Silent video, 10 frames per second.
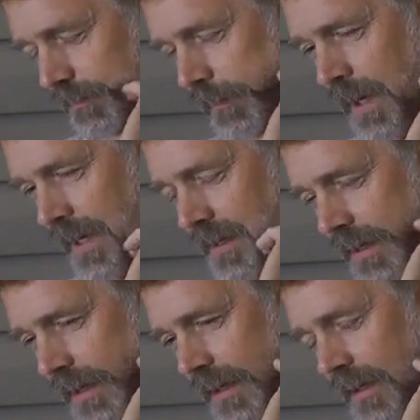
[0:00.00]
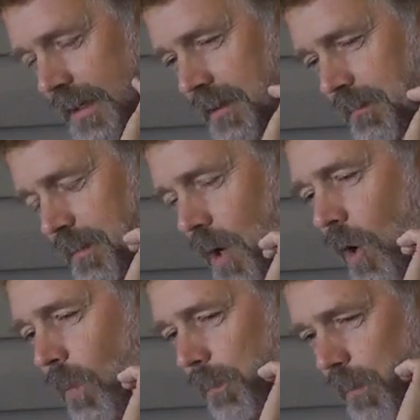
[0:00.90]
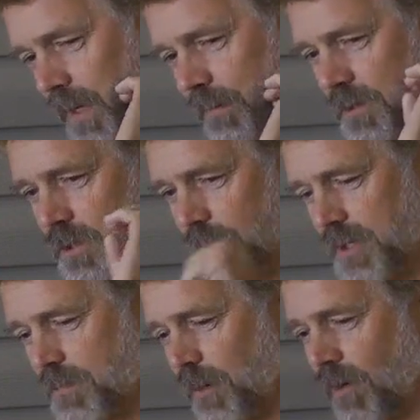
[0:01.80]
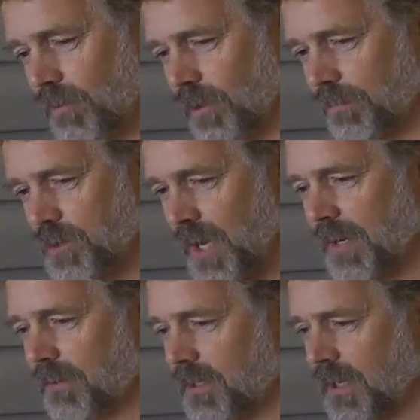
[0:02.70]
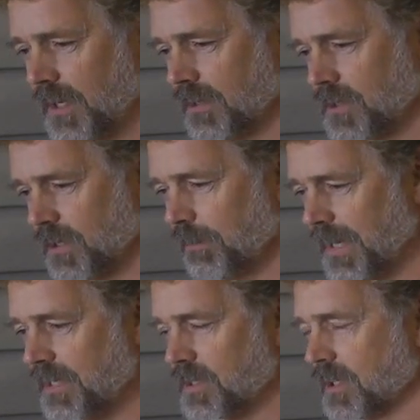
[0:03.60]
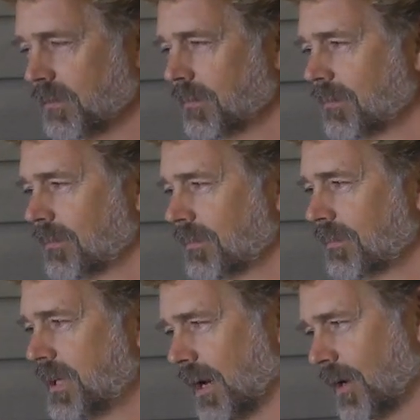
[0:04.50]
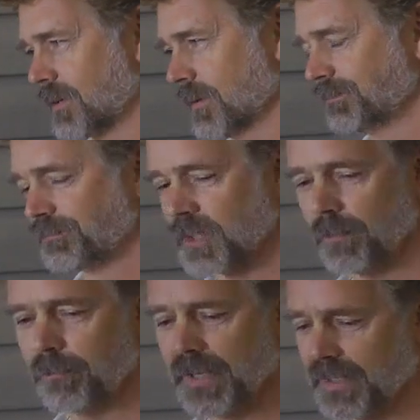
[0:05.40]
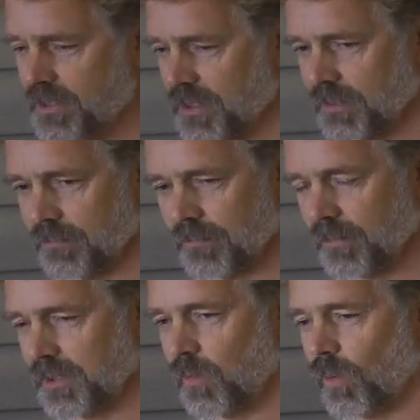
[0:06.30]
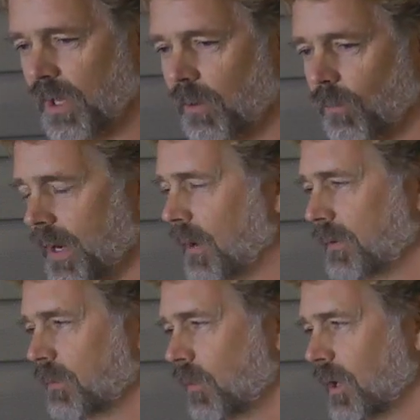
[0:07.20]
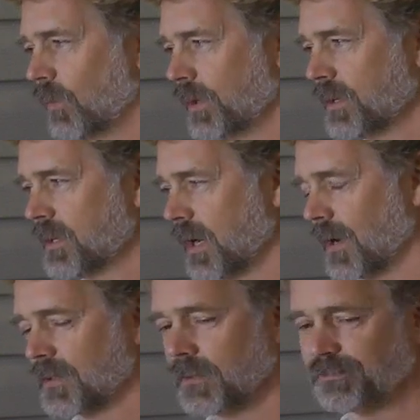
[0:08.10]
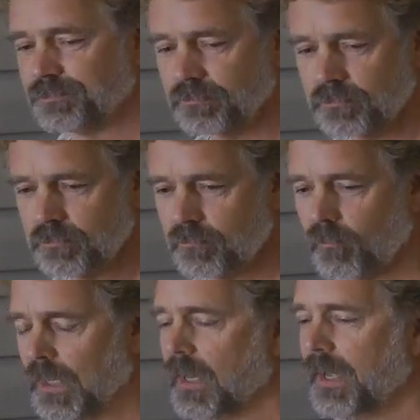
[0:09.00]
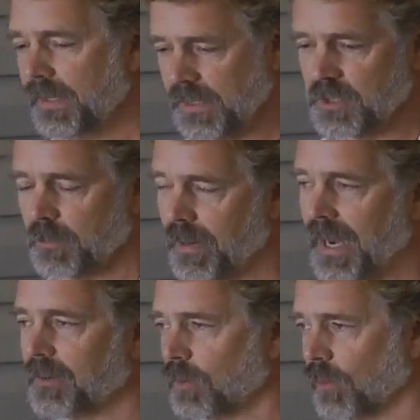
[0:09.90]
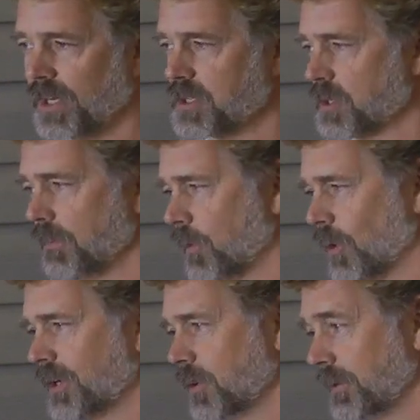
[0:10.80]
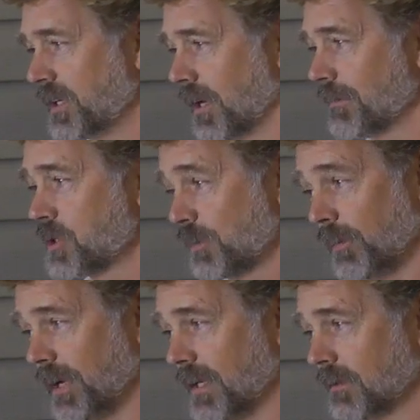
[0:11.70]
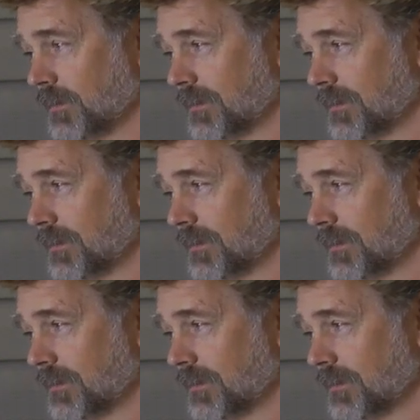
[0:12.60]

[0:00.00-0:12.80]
My hope when I was doing Smallville, Jonathan Kent is an amazing character, an amazingly well-rounded, well-written character. And he is the man who raises the boy who becomes Superman.